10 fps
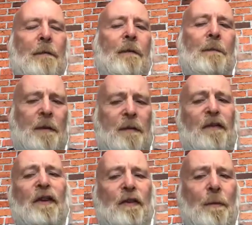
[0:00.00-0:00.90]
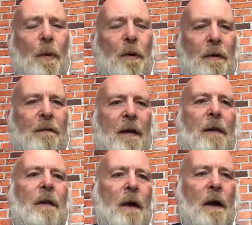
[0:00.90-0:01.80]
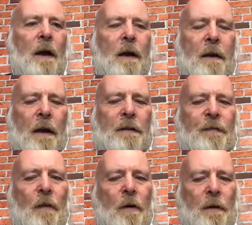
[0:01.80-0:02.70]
from the decision point of view, goes for.